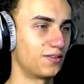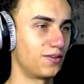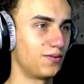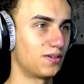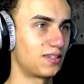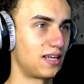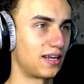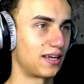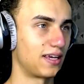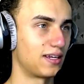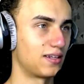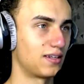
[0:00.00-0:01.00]
Who was that
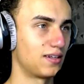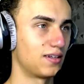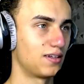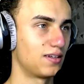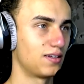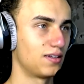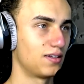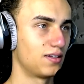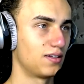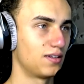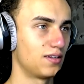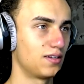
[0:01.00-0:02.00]
again? Uh, not
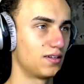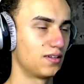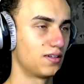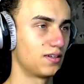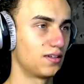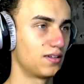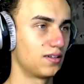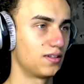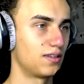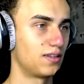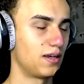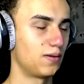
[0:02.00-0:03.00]
me. Not me.
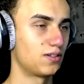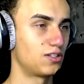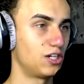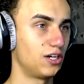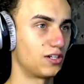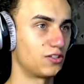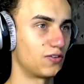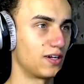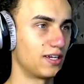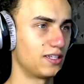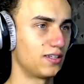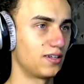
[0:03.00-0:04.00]
That was Josh, right?